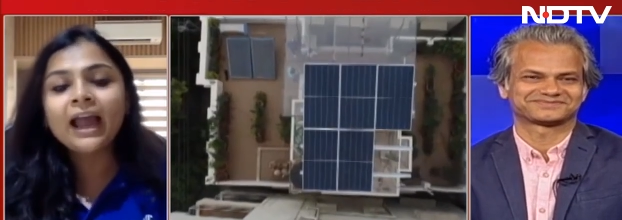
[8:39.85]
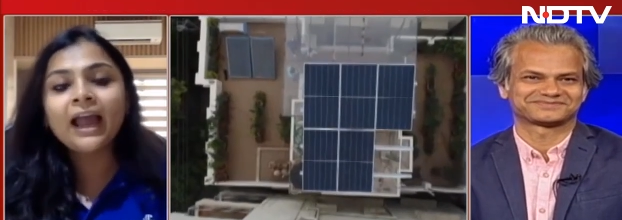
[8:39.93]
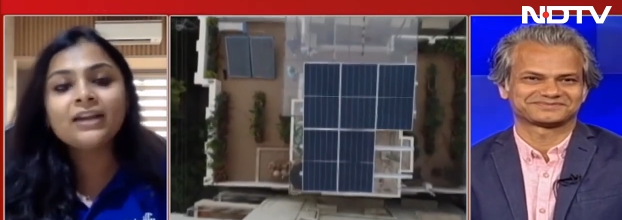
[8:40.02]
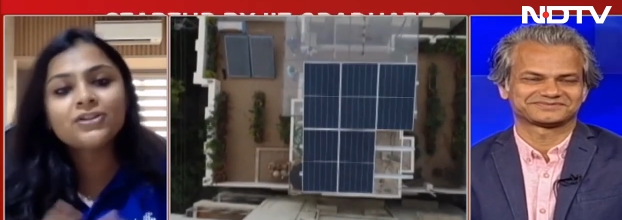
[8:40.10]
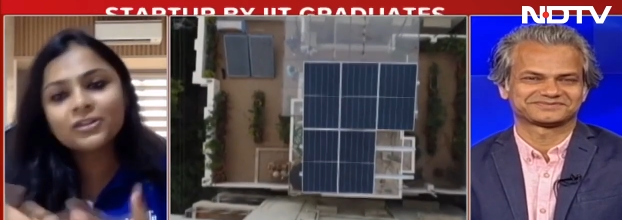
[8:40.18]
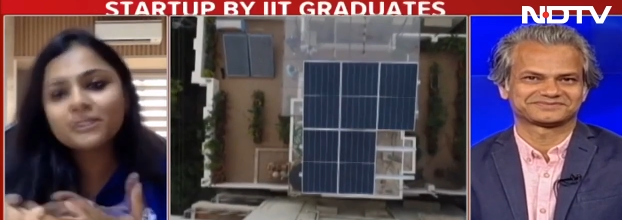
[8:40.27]

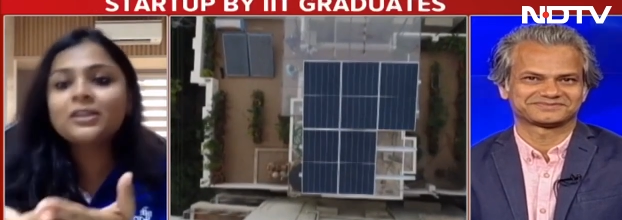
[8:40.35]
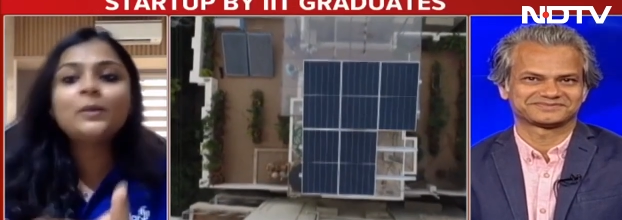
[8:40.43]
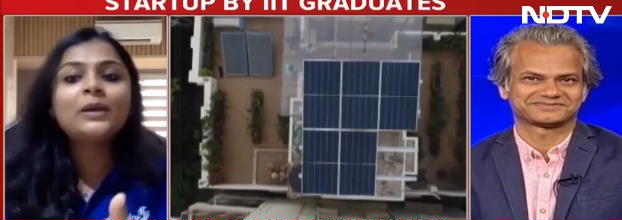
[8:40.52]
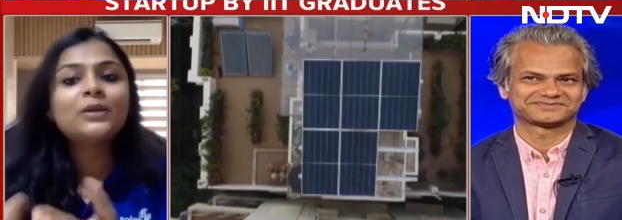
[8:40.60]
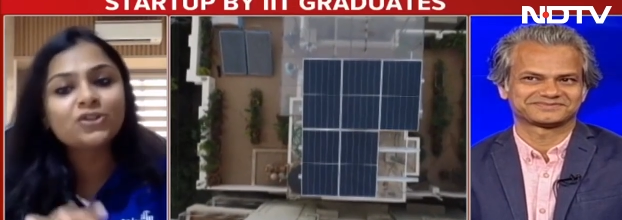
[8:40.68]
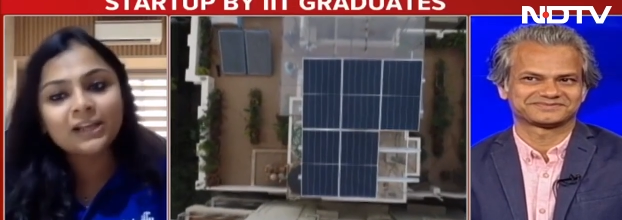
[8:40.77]
Speaker 1: And just the
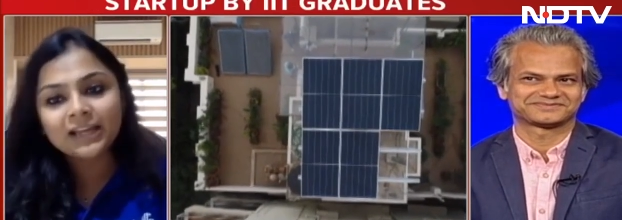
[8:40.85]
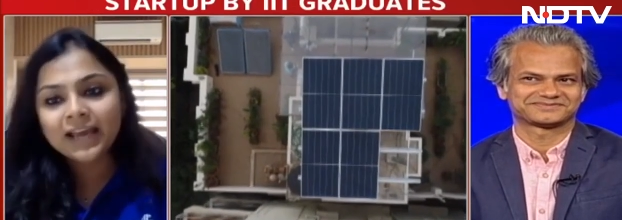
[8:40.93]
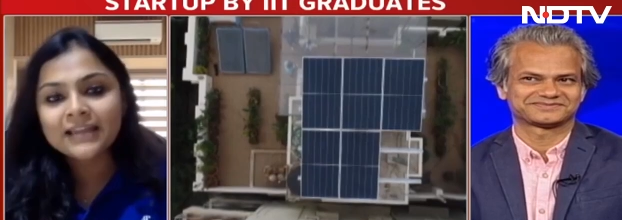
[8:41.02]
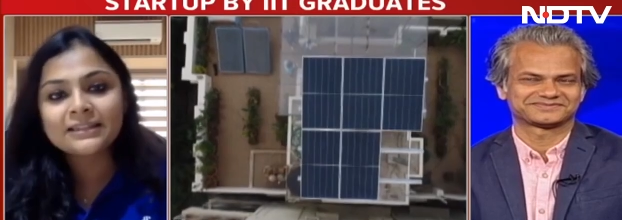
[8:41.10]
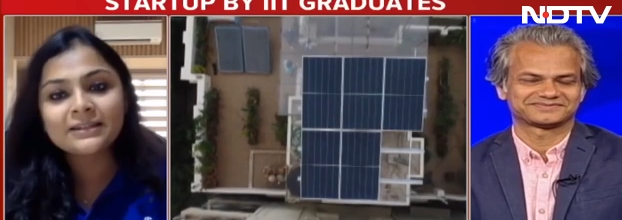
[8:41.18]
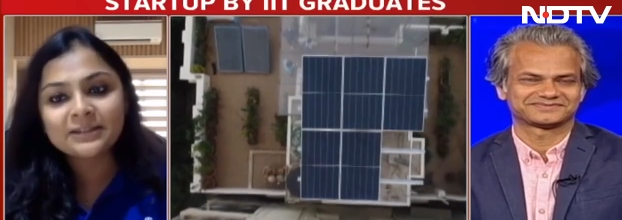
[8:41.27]
way Australia
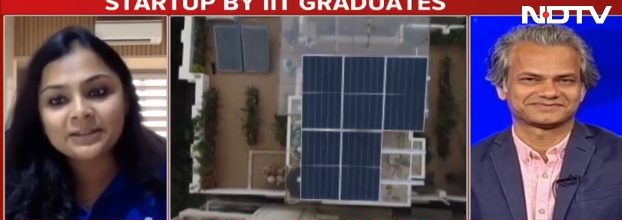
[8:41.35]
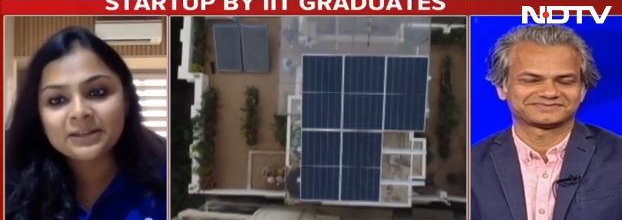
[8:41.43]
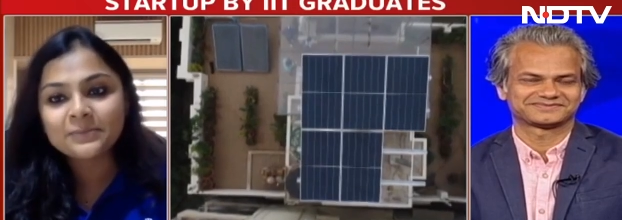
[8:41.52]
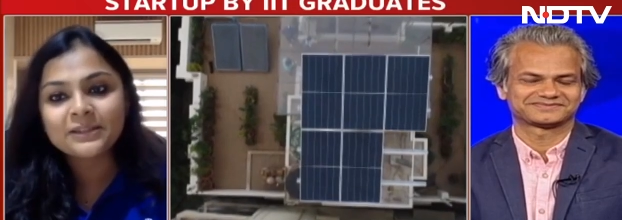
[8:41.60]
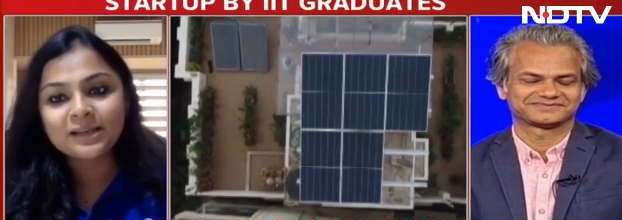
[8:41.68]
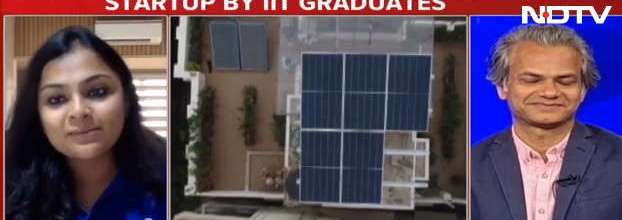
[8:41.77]
has
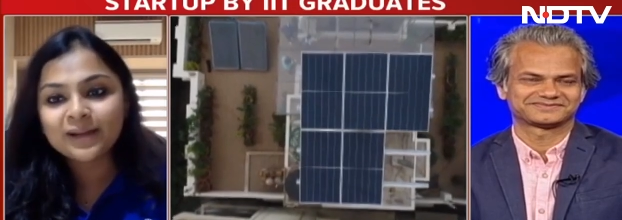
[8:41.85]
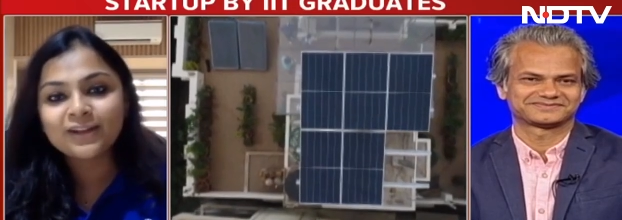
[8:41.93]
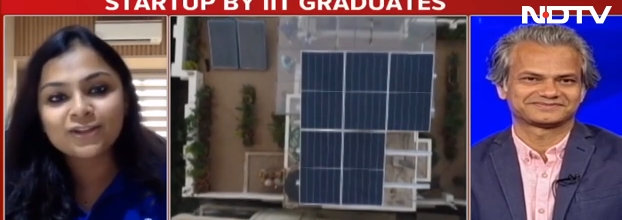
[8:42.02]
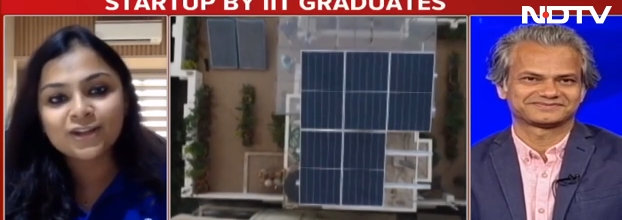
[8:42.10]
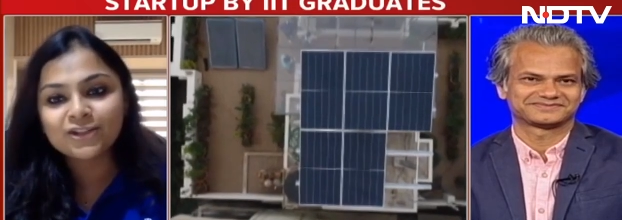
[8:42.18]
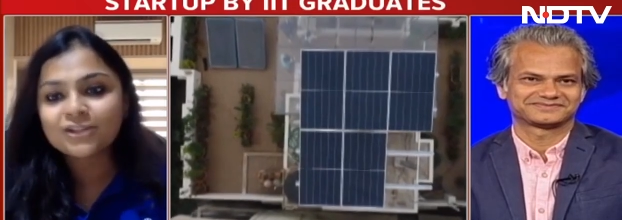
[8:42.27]
33%
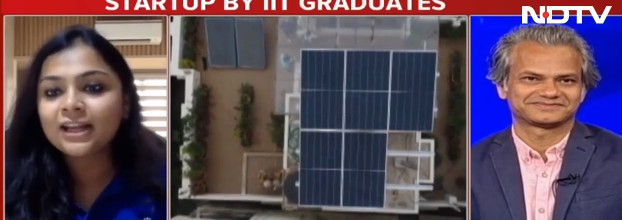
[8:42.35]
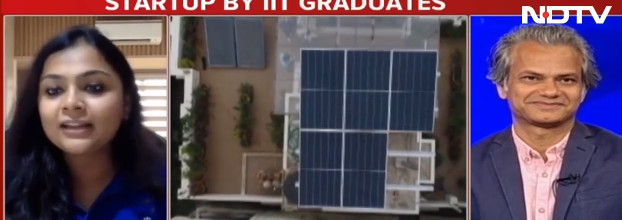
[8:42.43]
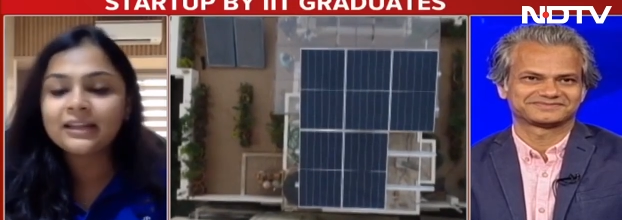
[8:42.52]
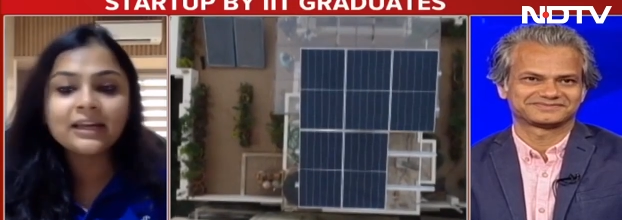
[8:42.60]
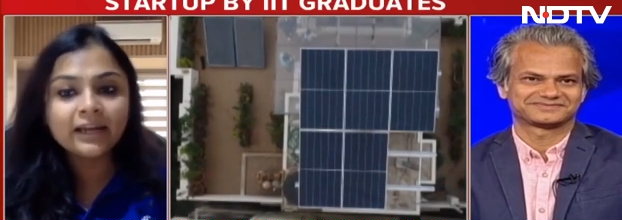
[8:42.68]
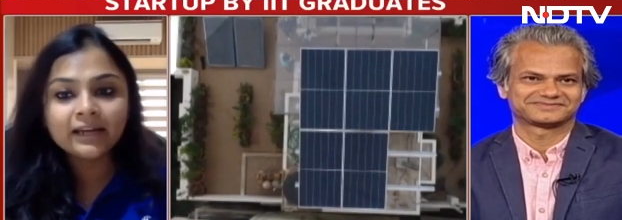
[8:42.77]
penetration, I
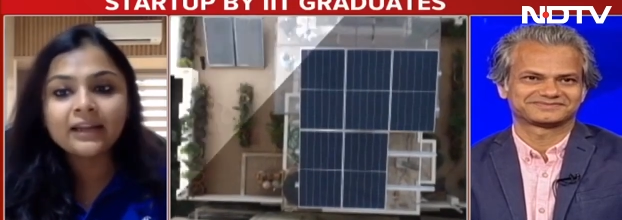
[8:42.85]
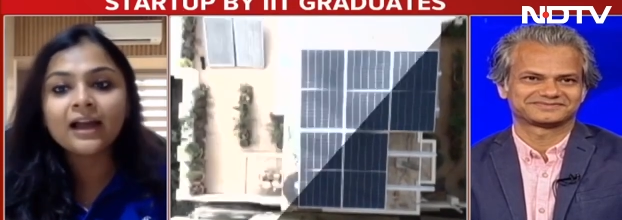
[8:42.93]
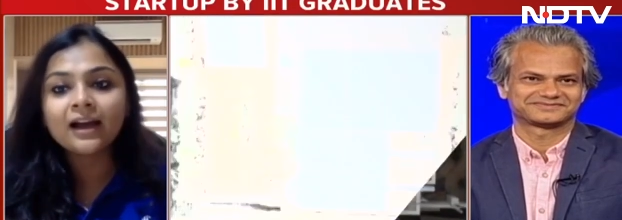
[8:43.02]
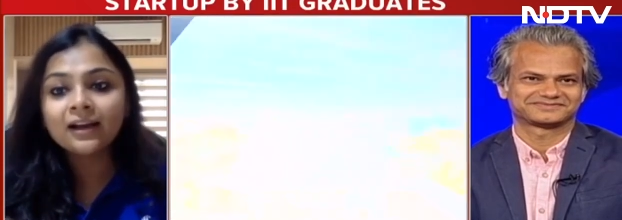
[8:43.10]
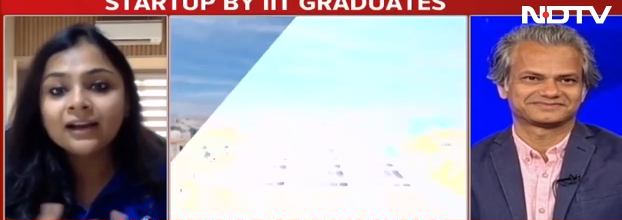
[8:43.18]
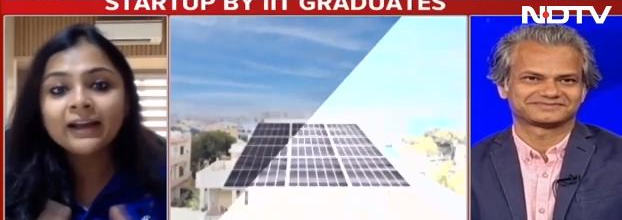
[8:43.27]
think
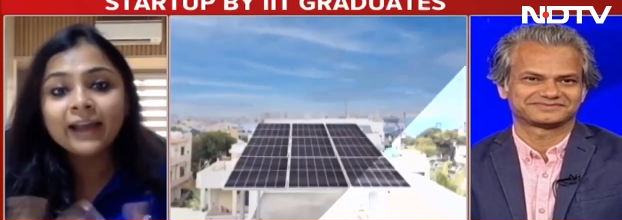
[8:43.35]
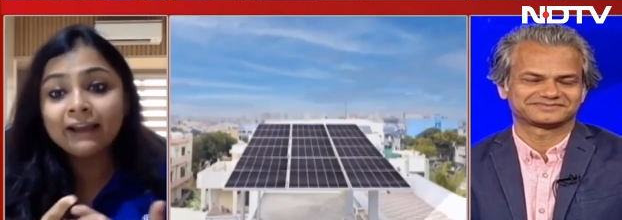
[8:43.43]
India,